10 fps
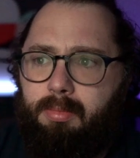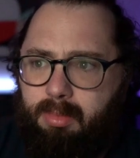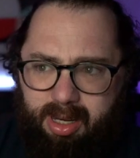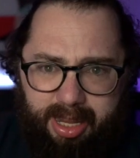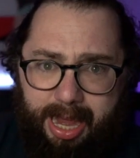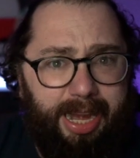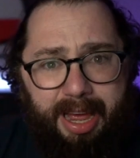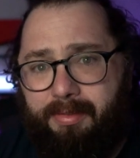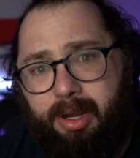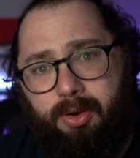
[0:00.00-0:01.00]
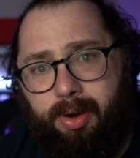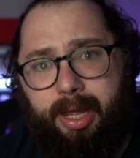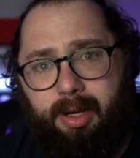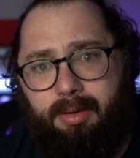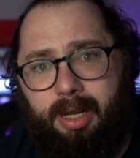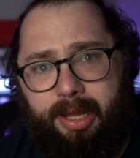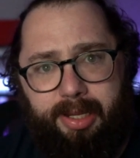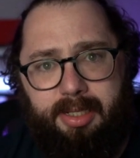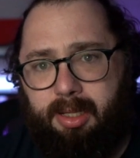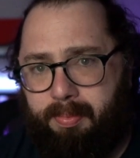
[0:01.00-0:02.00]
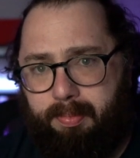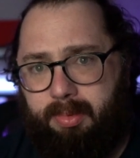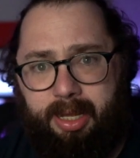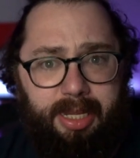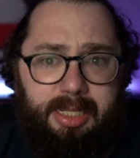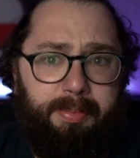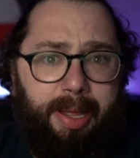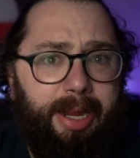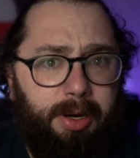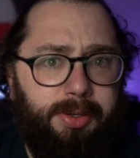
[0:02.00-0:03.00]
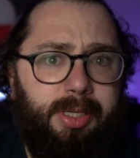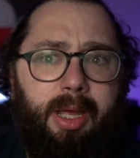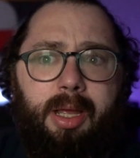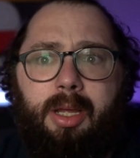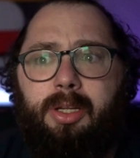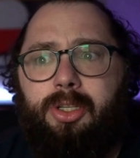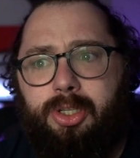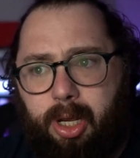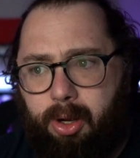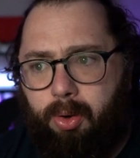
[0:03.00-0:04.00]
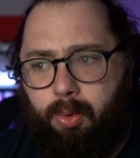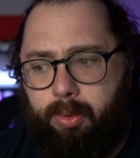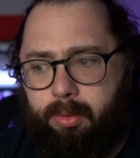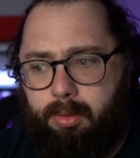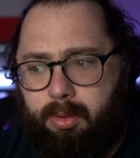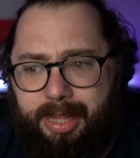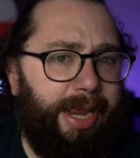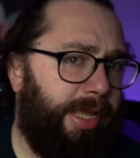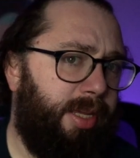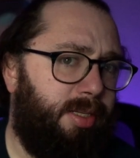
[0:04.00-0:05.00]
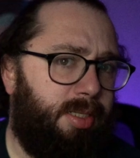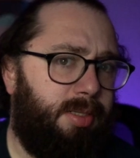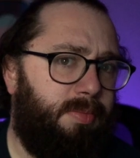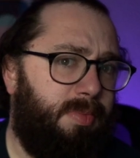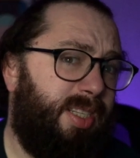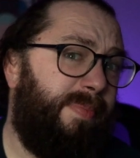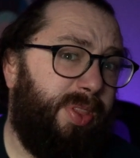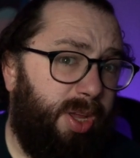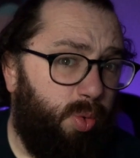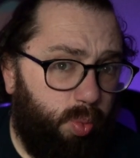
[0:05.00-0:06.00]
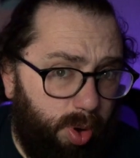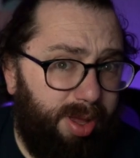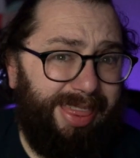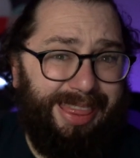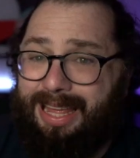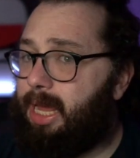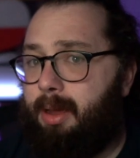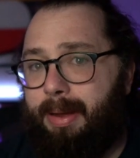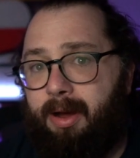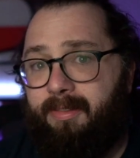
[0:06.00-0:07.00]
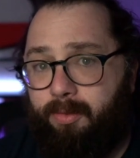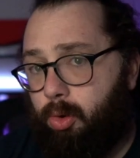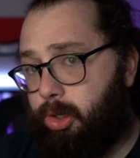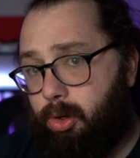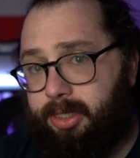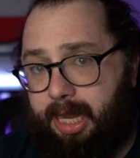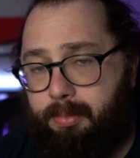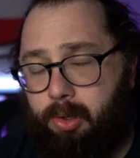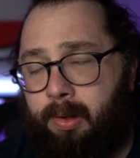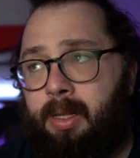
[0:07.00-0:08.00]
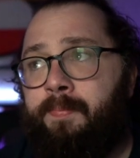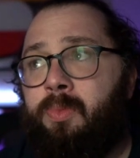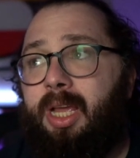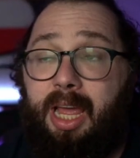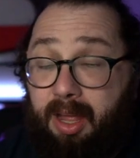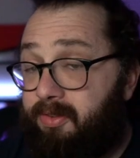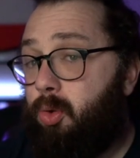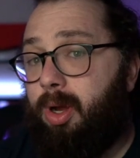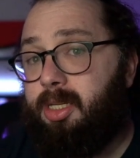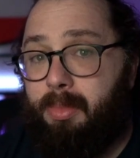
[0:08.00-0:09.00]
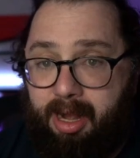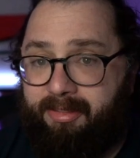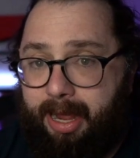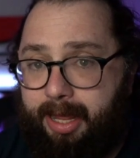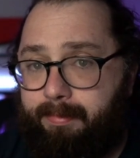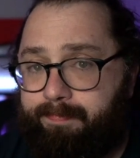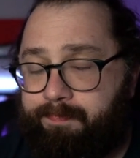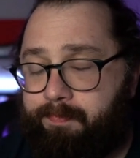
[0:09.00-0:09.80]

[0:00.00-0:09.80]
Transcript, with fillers: negate every crit against the players. So that is something worth thinking about for your table, if you want to modify it,